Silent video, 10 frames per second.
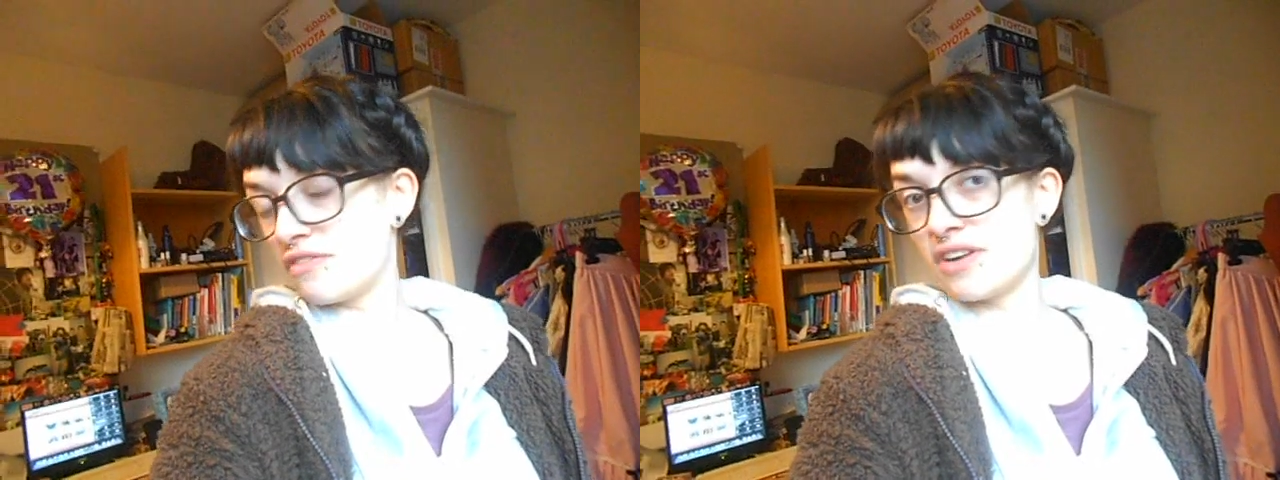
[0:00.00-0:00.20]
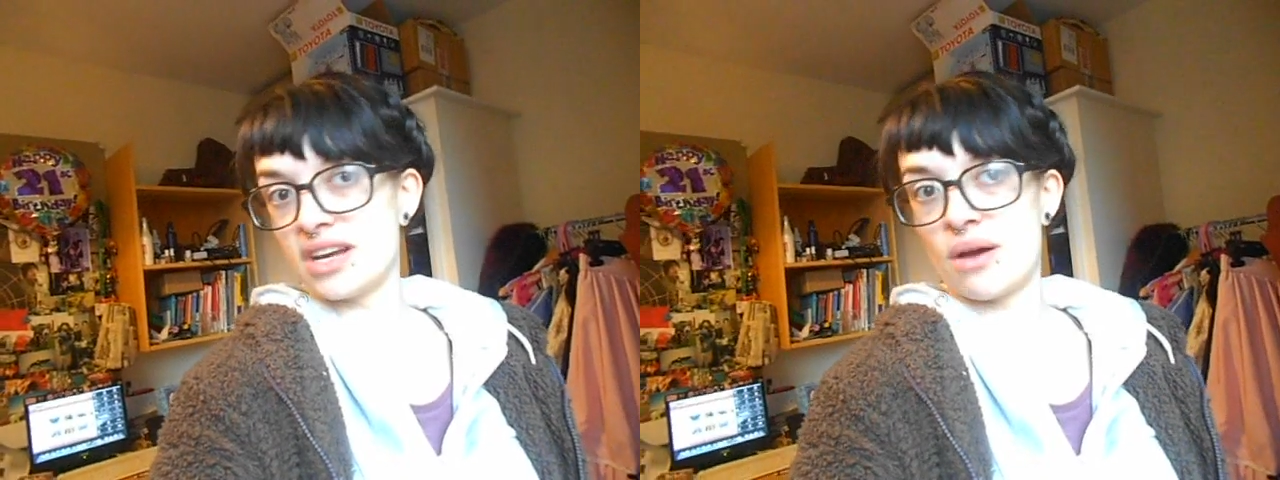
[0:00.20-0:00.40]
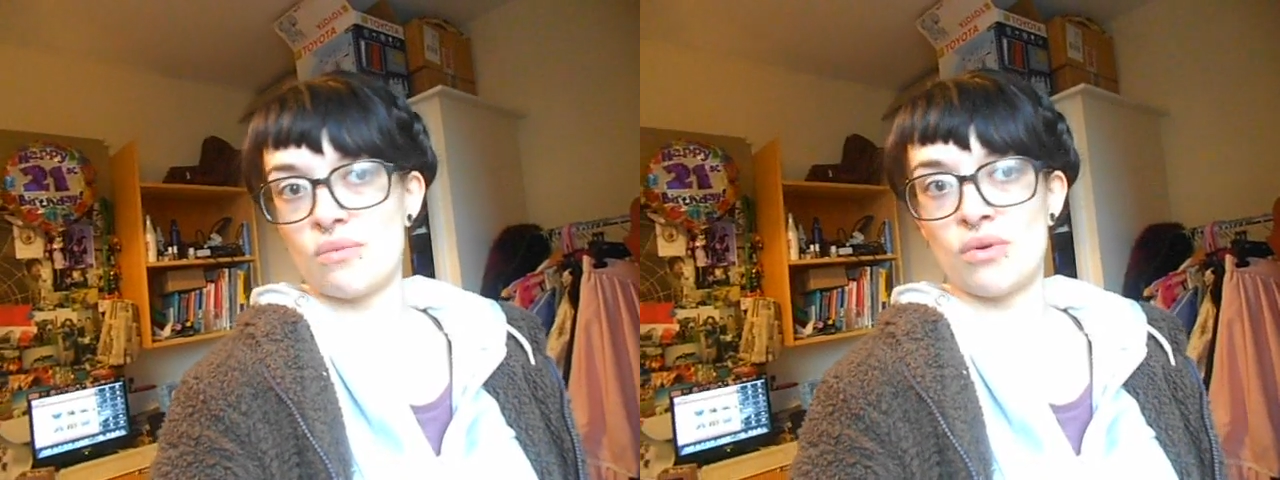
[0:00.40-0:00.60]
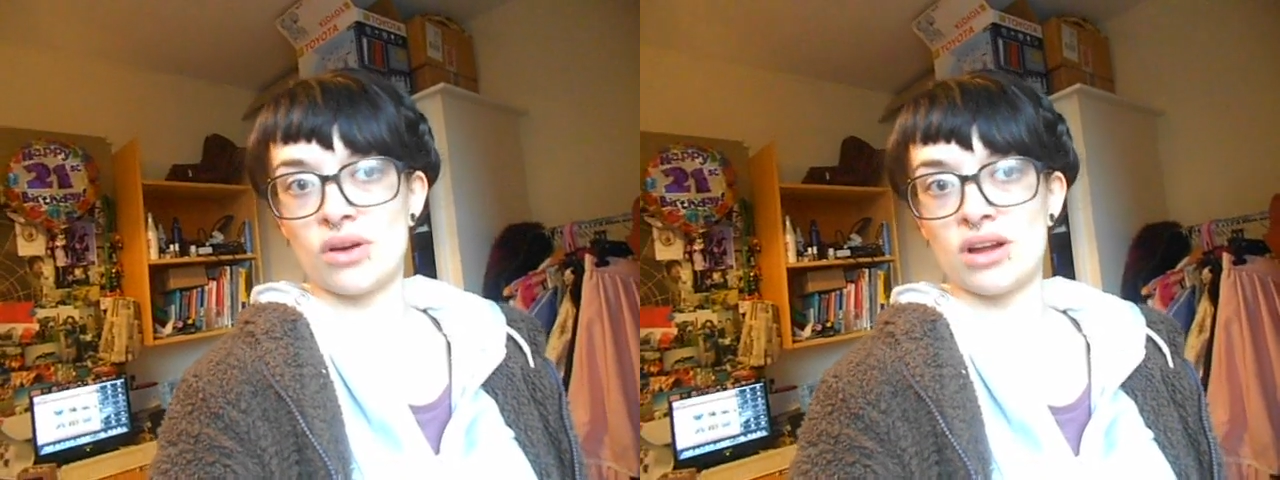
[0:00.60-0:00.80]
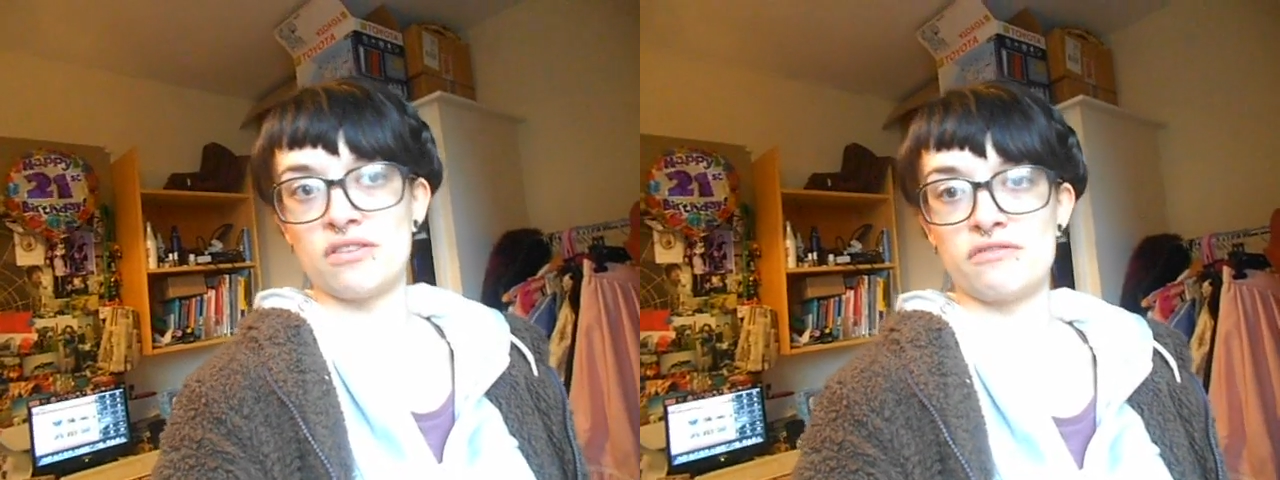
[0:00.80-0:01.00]
got to find out what
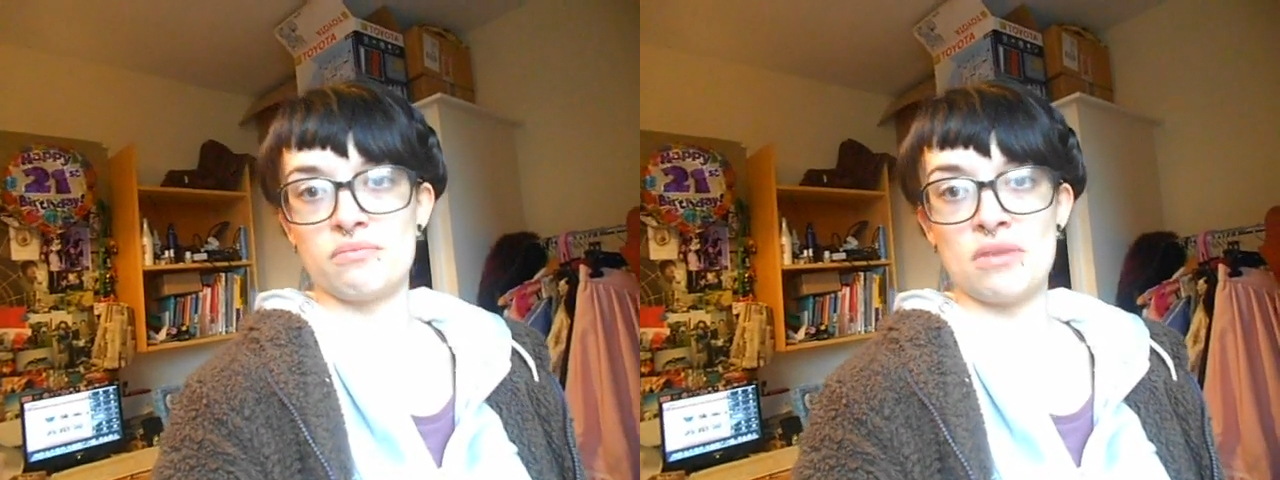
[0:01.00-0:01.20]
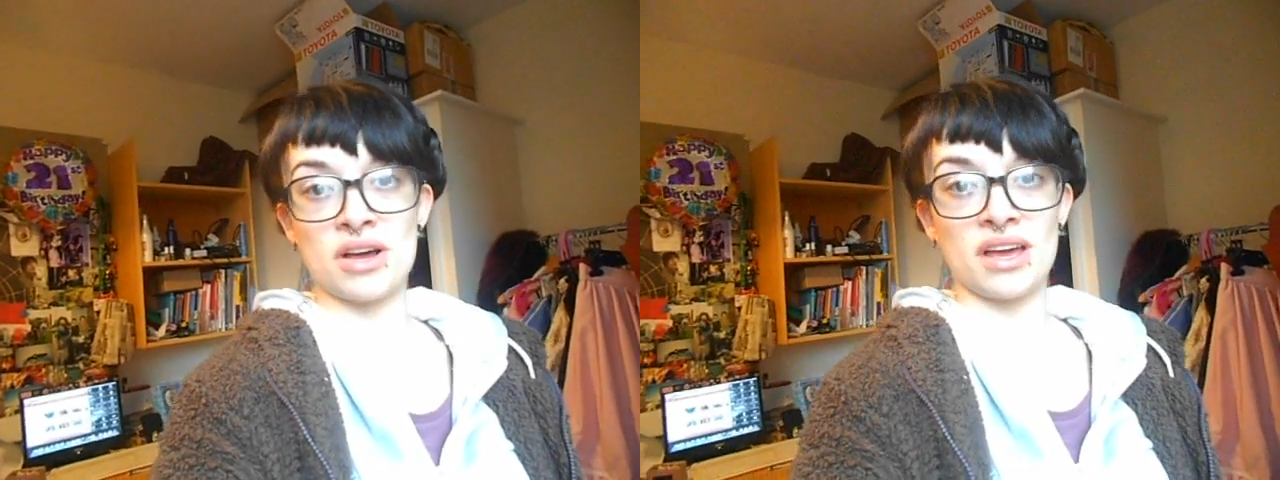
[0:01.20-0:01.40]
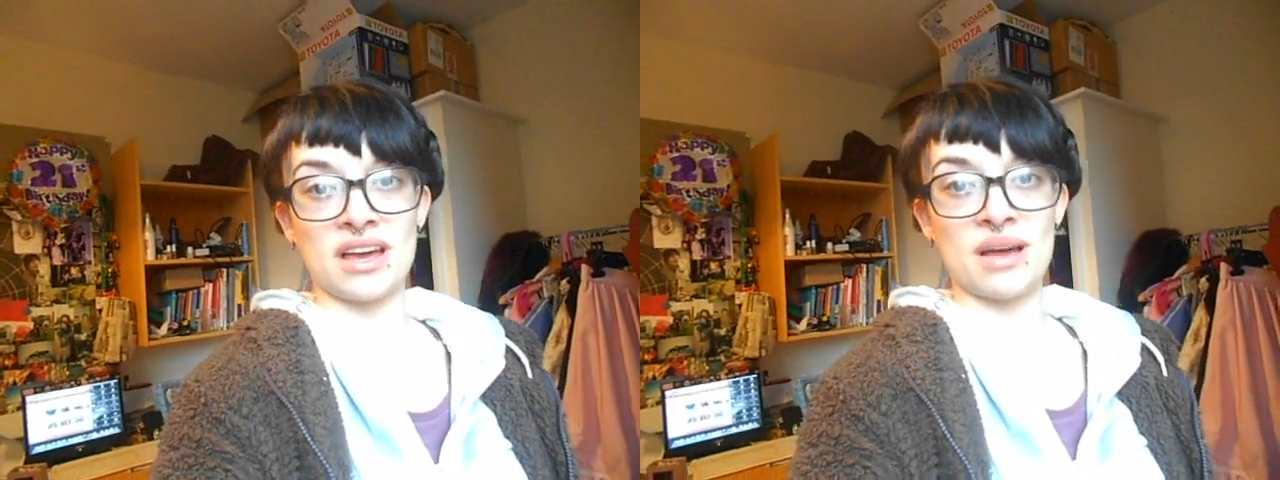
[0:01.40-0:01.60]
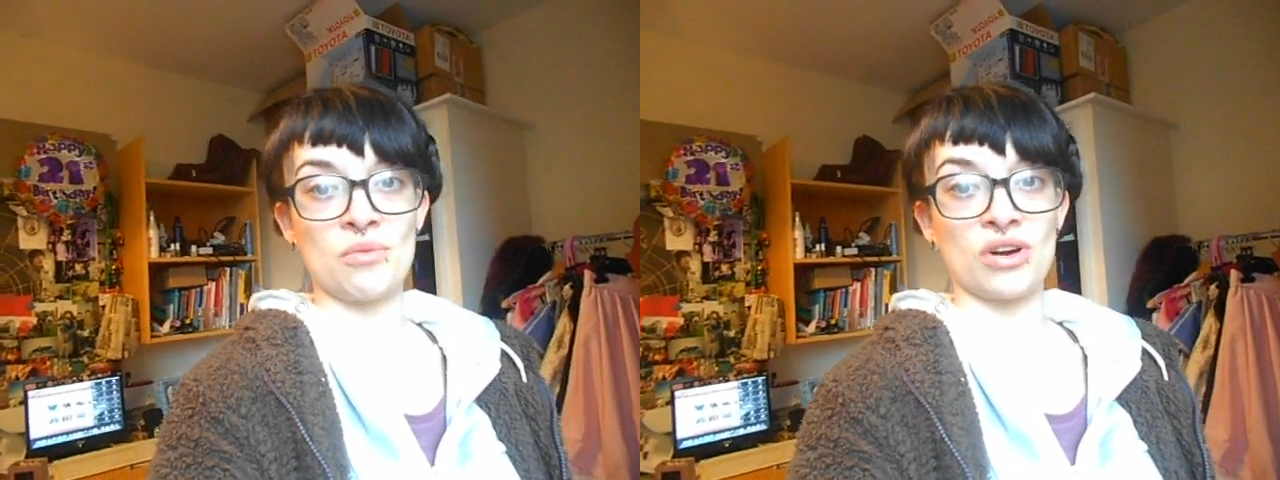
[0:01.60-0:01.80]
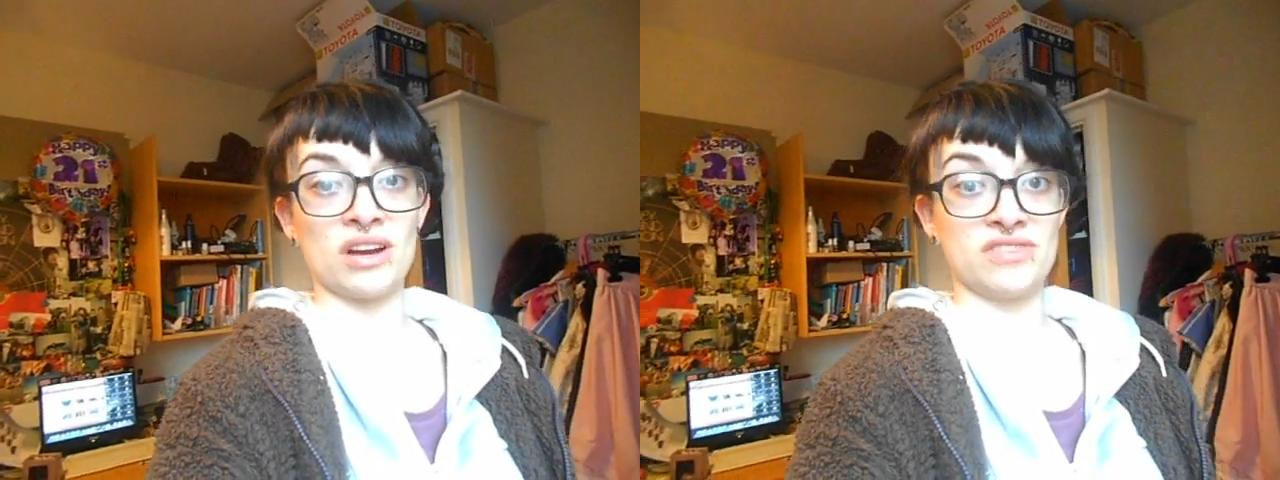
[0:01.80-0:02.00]
kind of market I am,
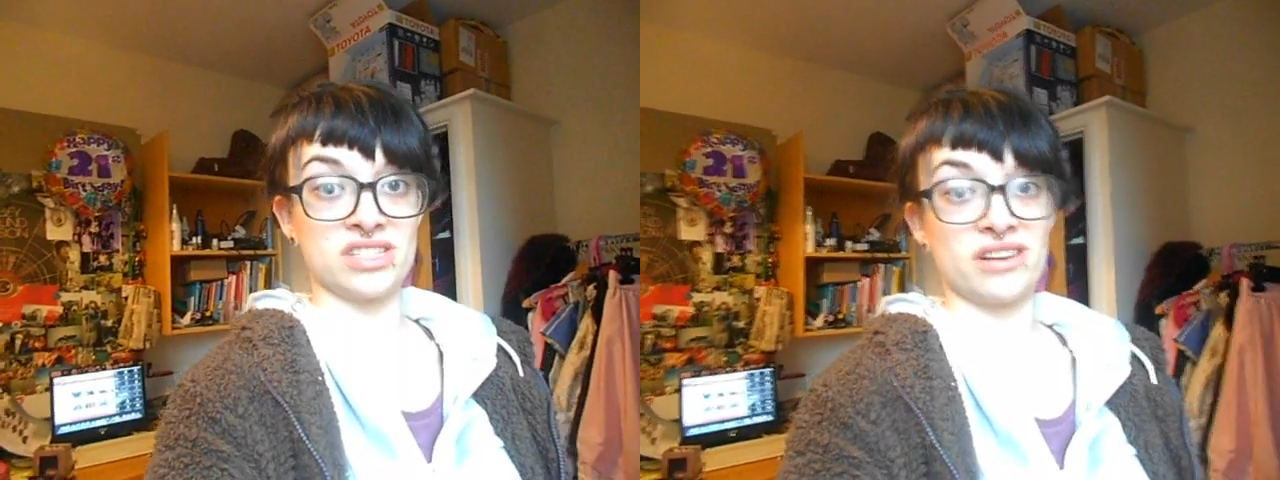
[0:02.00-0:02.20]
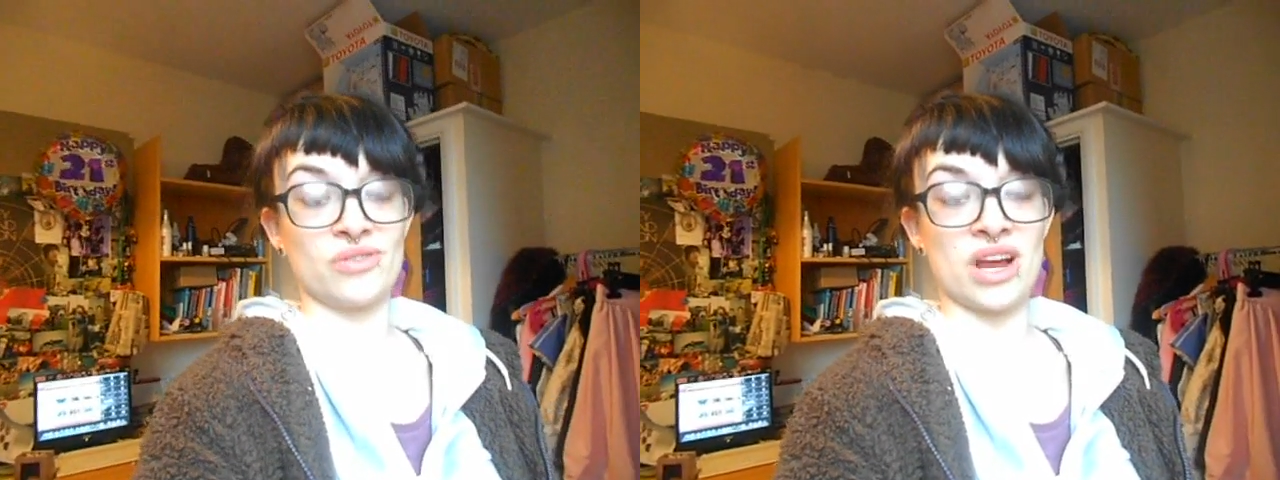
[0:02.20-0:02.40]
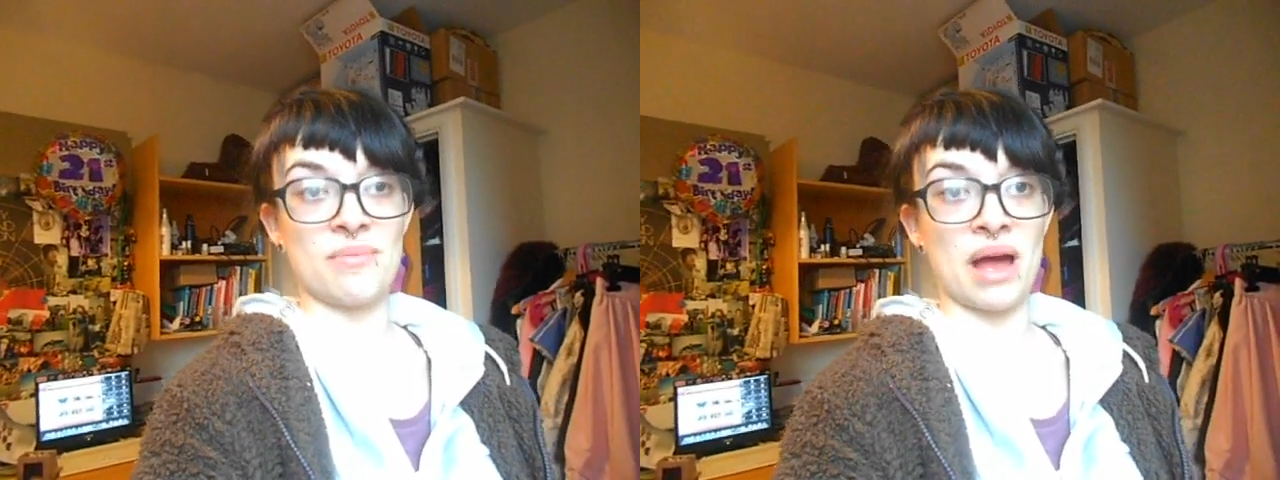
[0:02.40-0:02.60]
what kind of designer I am.